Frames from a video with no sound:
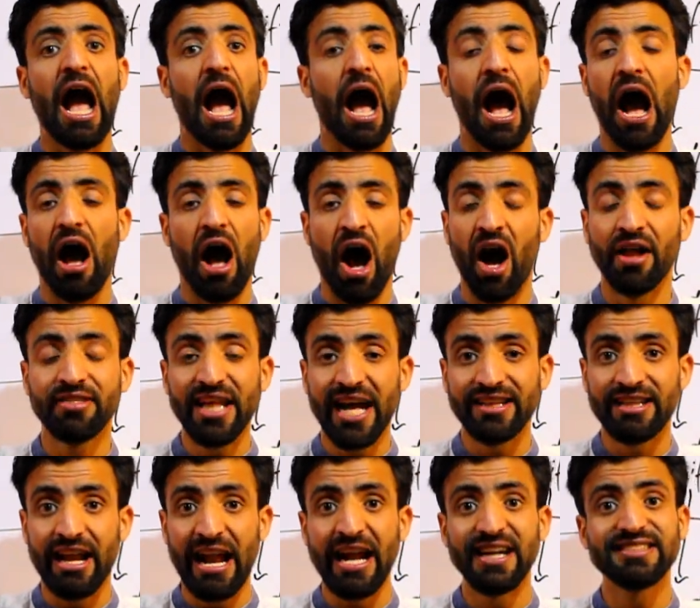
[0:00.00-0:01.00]

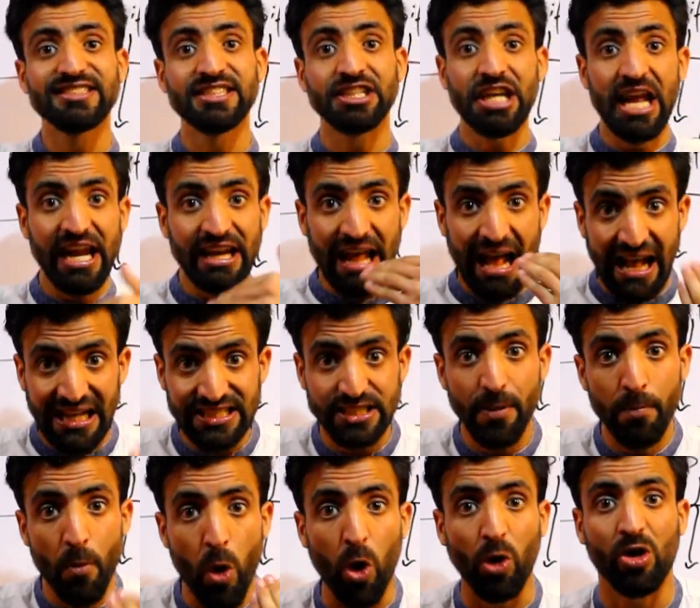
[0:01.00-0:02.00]
has the
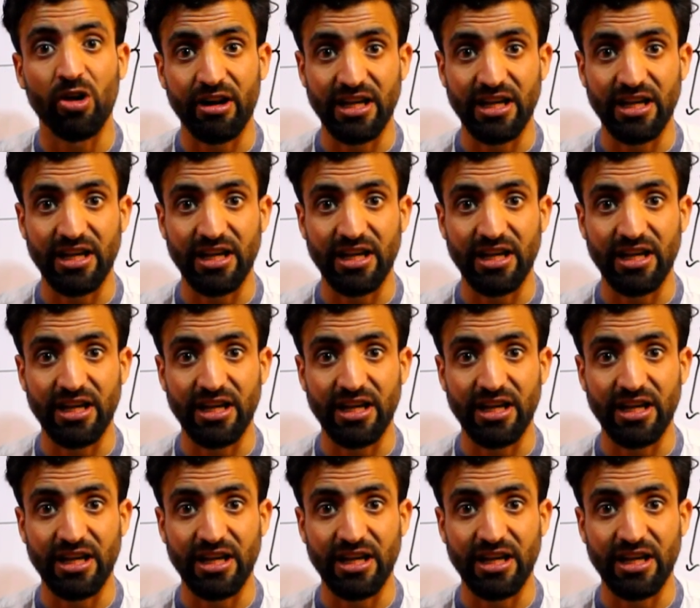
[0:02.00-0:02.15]
moral